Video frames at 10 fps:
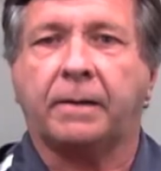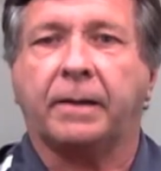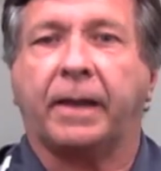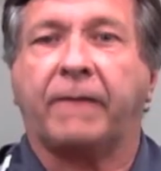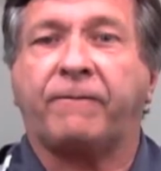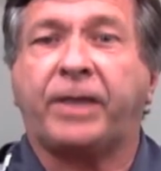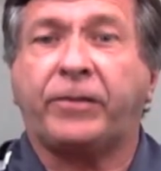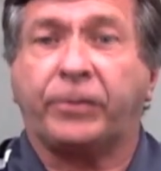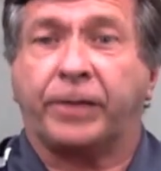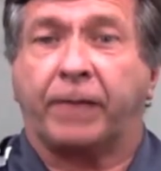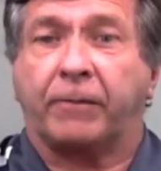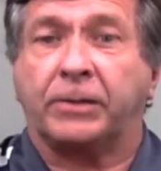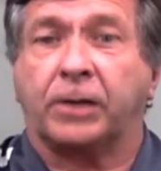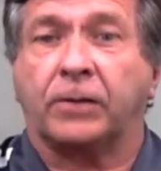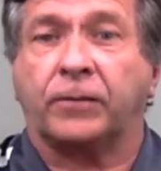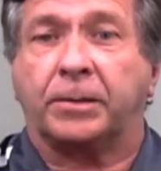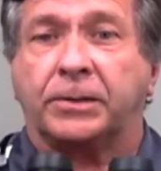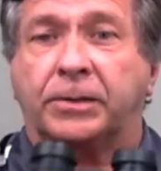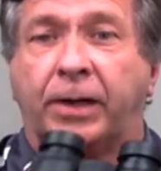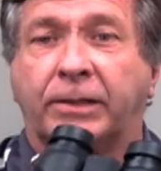A feature that results from the
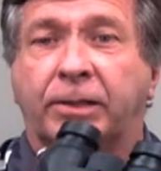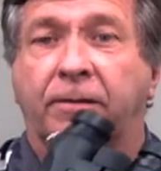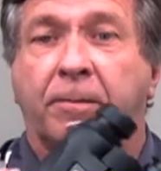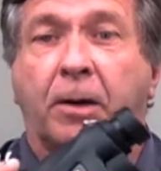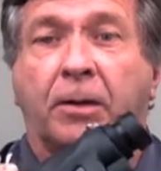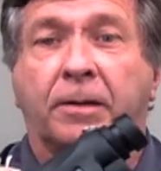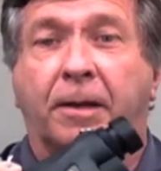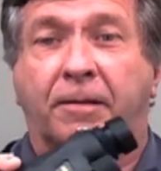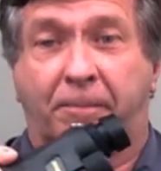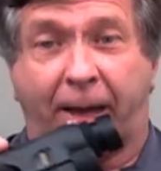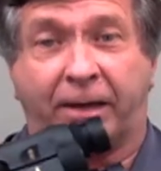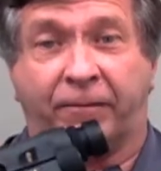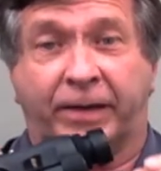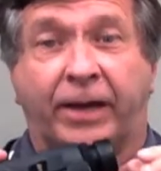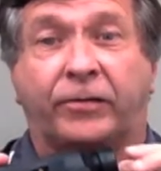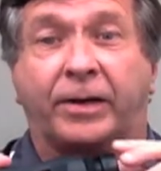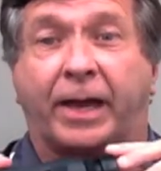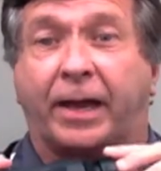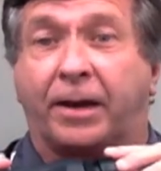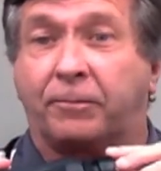selection of the magnification
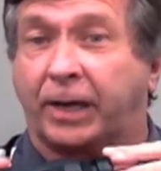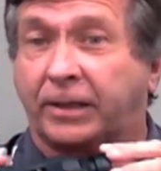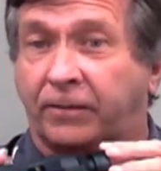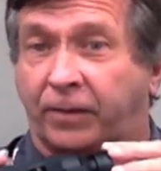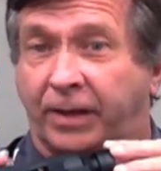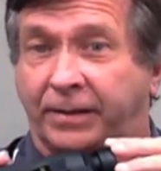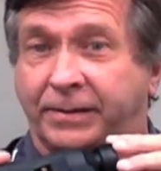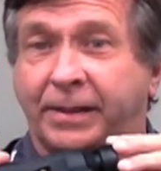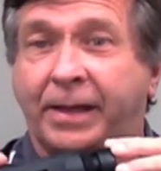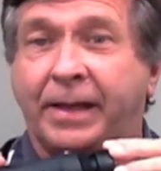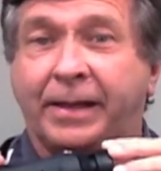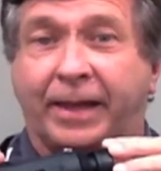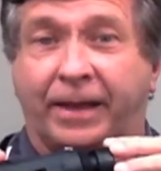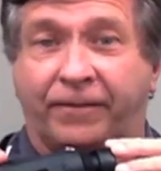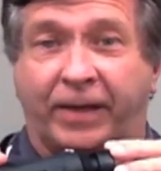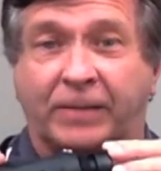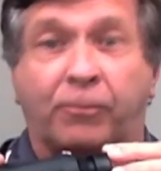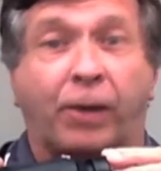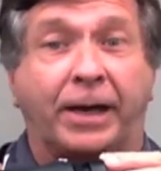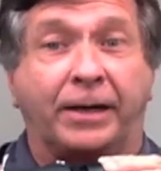and objective lens that affects
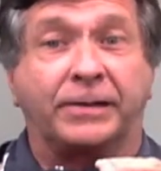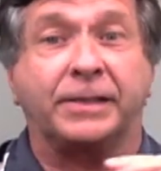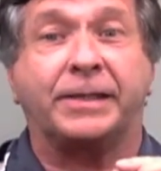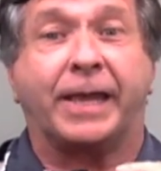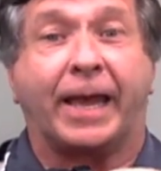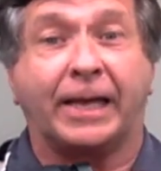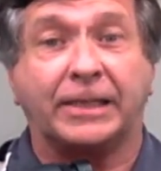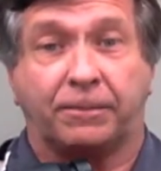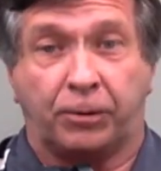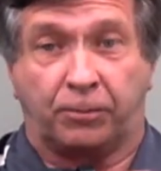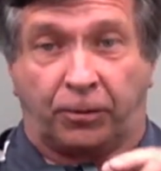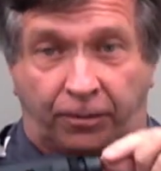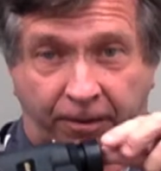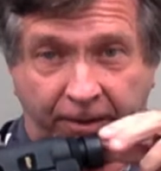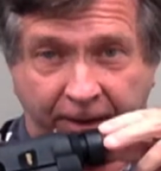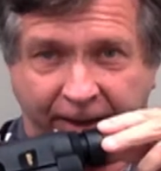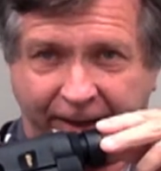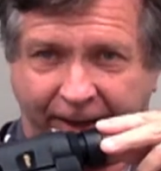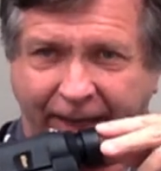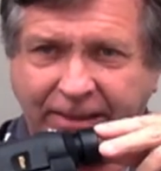brightness is the exit pupil.
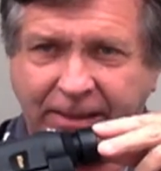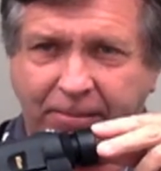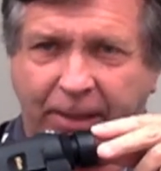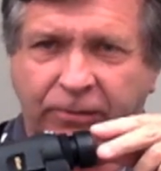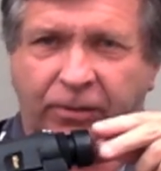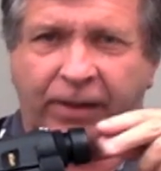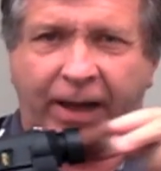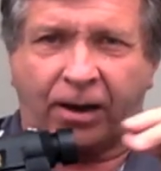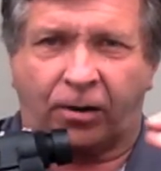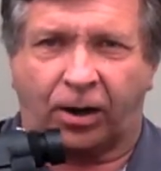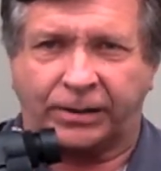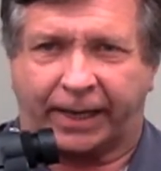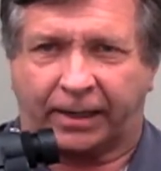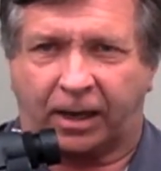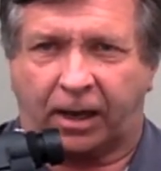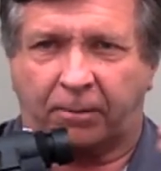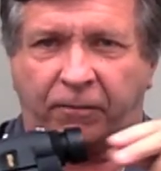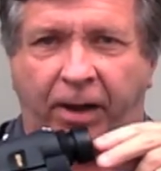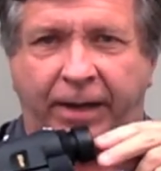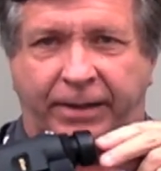Now that's the measure of how large that column of
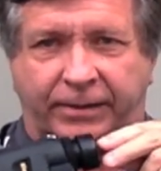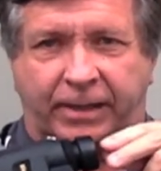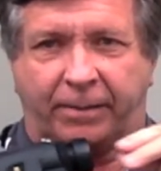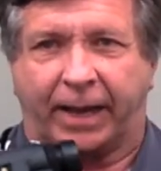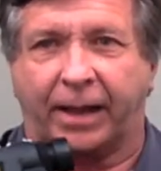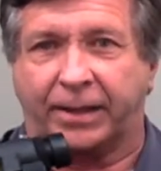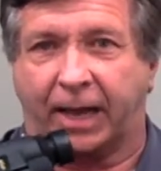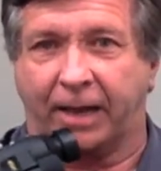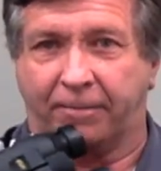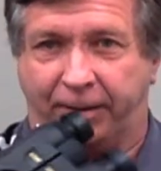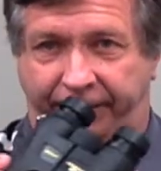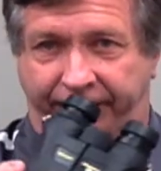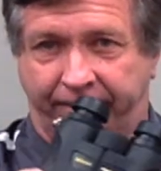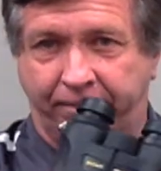light is coming out of the eyepiece.